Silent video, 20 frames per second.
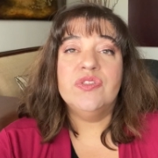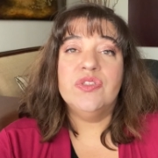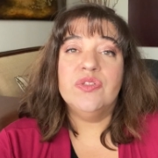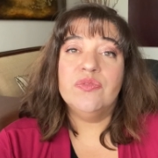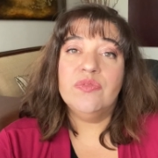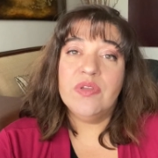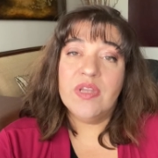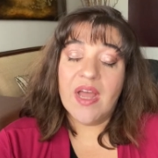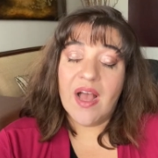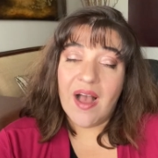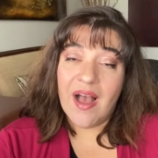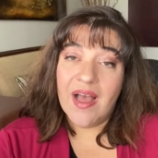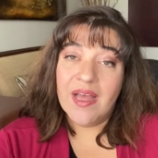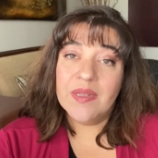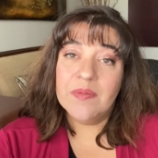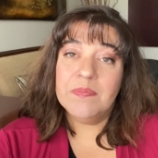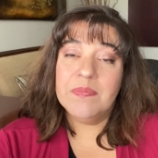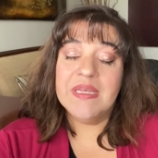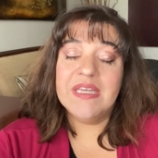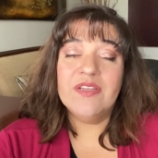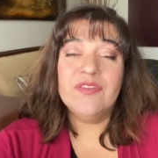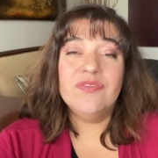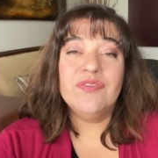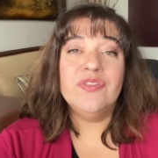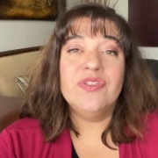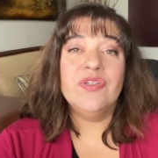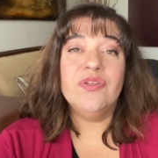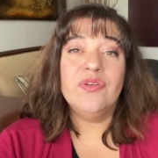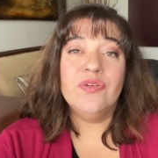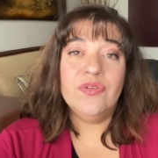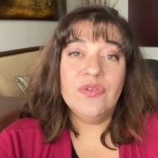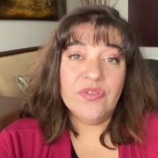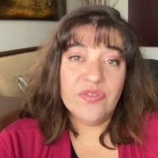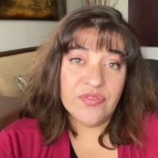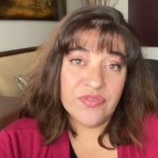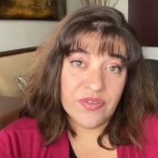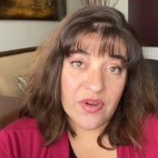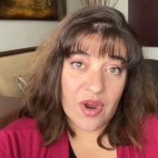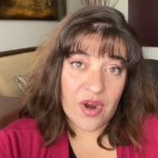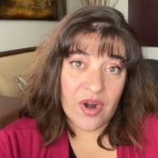Do not be too
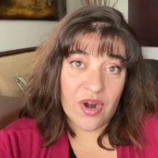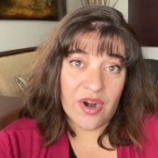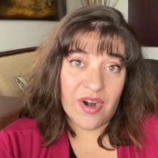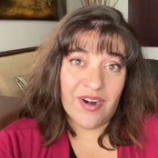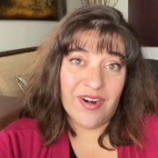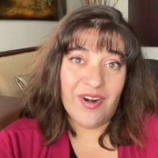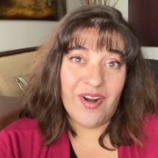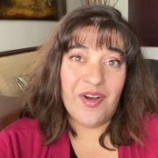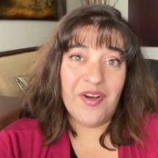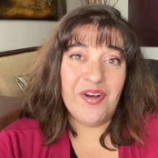far